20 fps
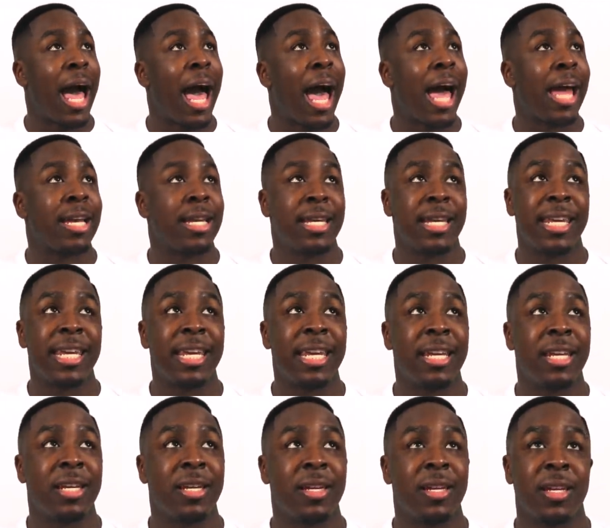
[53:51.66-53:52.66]
I
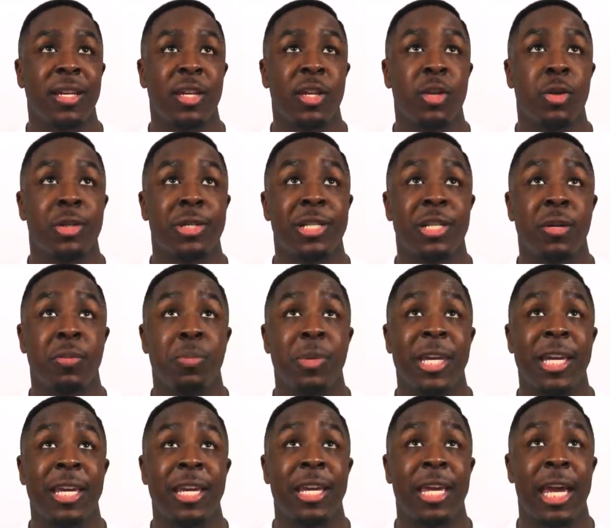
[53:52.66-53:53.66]
need you to
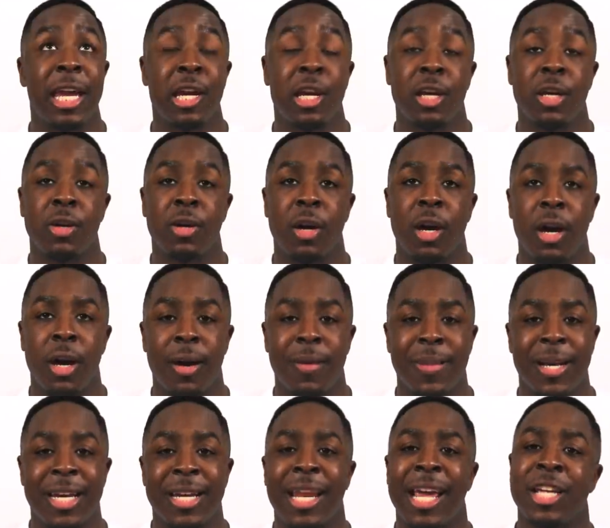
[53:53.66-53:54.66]
be in
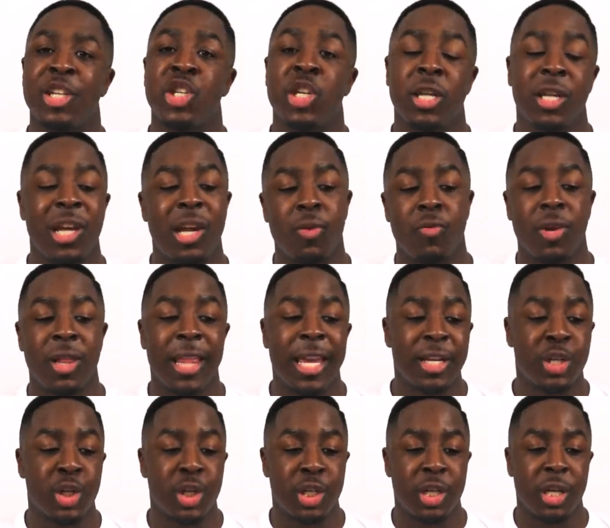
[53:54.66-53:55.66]
um, connection and
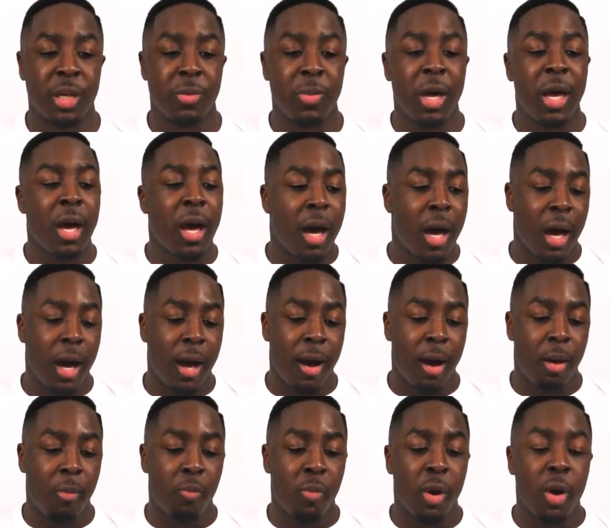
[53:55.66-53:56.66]
relationship
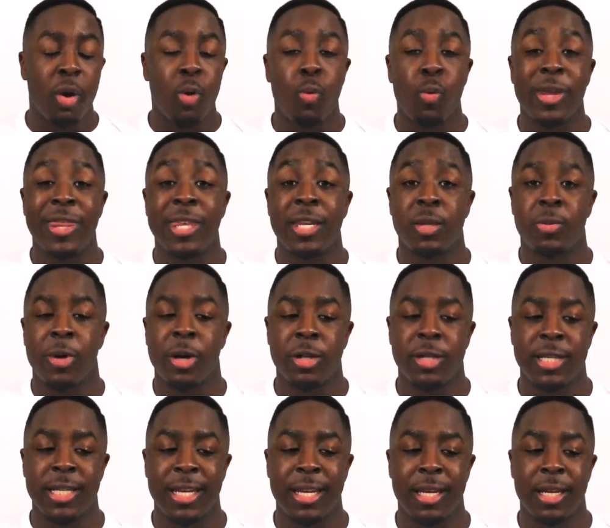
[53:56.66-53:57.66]
um, with this
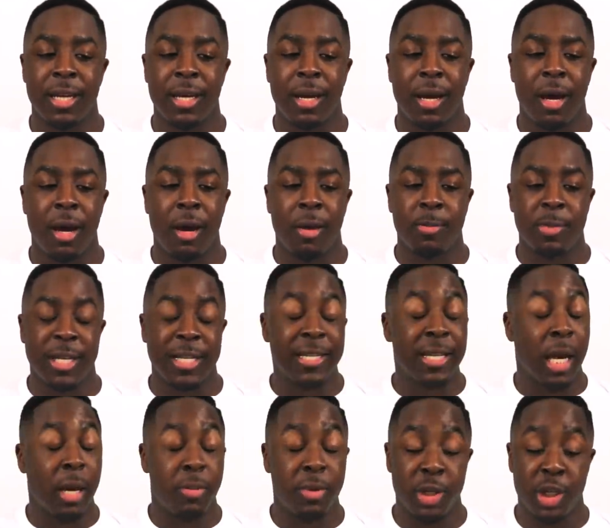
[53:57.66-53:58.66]
person, um,
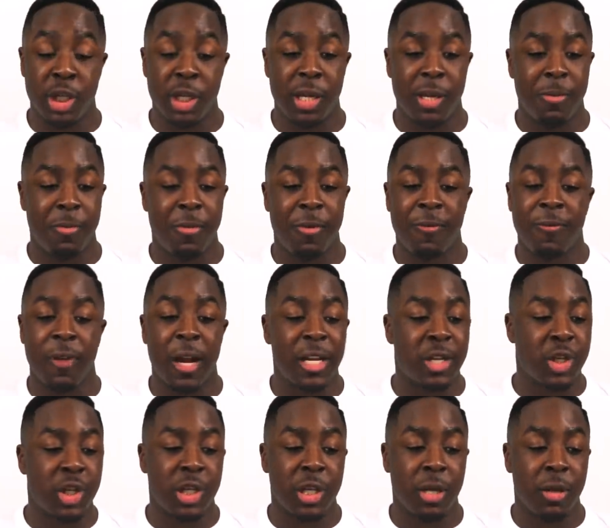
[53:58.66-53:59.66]
discipleship,
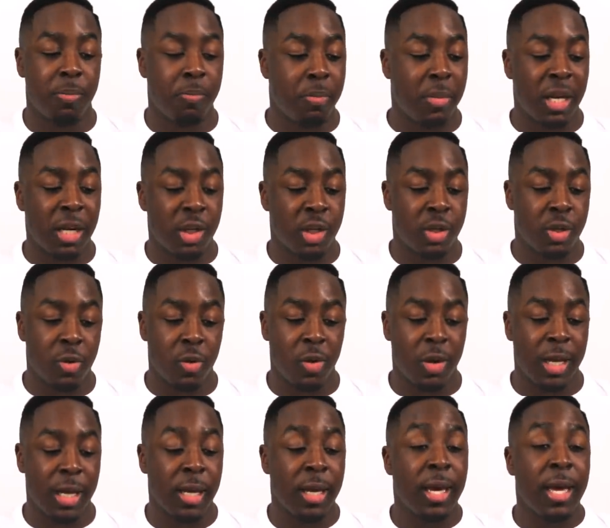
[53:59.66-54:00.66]
friendship,
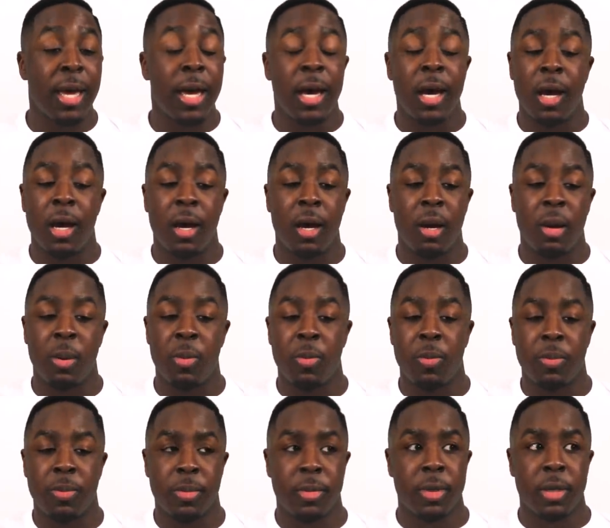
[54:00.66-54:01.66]
ministry, um,
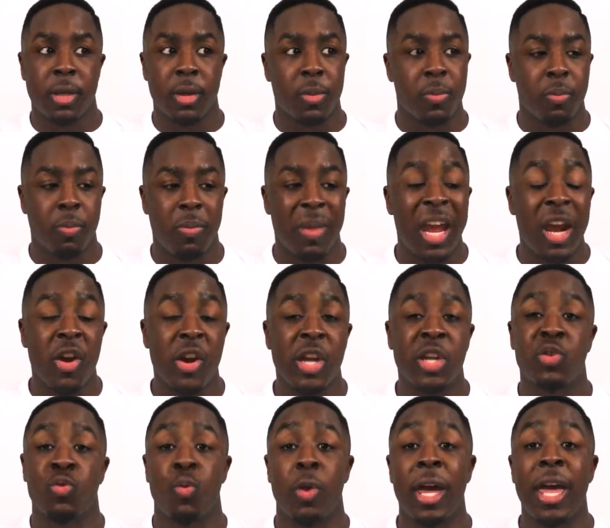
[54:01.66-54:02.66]
marriage,